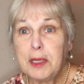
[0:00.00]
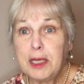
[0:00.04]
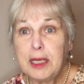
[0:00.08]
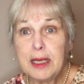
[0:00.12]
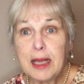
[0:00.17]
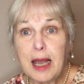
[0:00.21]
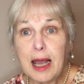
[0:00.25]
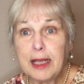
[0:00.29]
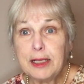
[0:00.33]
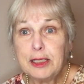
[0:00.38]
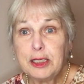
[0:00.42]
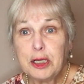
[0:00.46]
me,
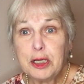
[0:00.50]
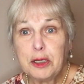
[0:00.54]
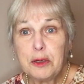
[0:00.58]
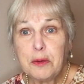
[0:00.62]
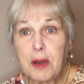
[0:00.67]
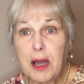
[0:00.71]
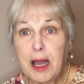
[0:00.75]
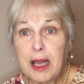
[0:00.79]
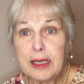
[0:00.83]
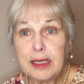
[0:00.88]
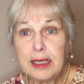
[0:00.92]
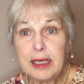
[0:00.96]
I know
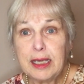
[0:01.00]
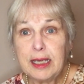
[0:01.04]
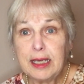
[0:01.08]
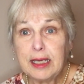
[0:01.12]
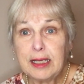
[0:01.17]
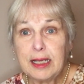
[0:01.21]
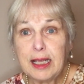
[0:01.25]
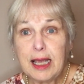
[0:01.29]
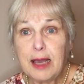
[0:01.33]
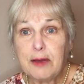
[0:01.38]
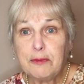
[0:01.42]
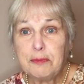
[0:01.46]
I
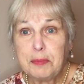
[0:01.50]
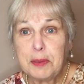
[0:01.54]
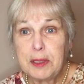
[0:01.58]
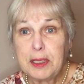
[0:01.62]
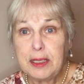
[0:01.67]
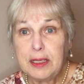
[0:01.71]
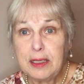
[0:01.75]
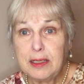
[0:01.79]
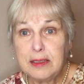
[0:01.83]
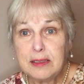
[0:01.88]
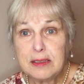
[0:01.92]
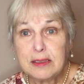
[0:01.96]
can't have
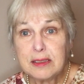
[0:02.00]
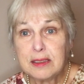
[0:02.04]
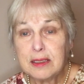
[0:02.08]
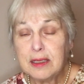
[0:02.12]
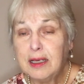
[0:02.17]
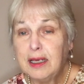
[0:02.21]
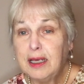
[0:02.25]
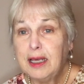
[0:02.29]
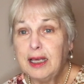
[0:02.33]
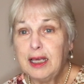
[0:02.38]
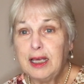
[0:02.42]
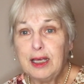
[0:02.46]
peace
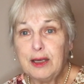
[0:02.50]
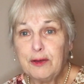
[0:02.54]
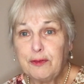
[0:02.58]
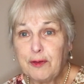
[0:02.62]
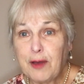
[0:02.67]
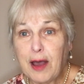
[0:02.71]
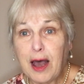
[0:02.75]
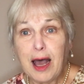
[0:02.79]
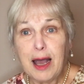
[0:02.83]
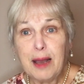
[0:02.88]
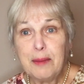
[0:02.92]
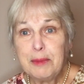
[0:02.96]
if
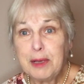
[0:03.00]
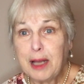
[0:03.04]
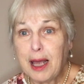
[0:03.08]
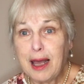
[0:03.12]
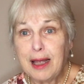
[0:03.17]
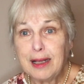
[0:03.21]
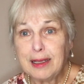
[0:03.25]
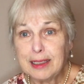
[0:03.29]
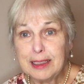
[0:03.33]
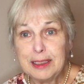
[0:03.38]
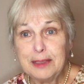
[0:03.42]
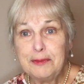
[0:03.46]
I'm
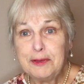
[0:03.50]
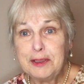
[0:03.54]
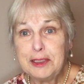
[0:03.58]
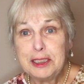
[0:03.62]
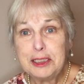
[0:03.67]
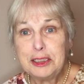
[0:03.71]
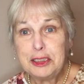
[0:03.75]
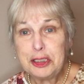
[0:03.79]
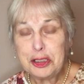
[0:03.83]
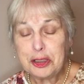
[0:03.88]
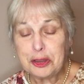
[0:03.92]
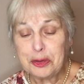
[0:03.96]
not living
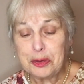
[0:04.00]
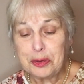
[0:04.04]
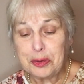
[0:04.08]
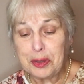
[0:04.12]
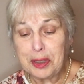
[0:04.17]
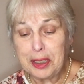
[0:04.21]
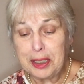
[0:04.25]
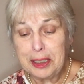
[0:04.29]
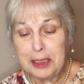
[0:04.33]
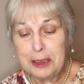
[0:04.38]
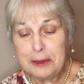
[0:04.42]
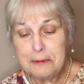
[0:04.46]
in
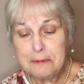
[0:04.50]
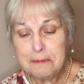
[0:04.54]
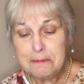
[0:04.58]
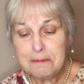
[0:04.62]
joy.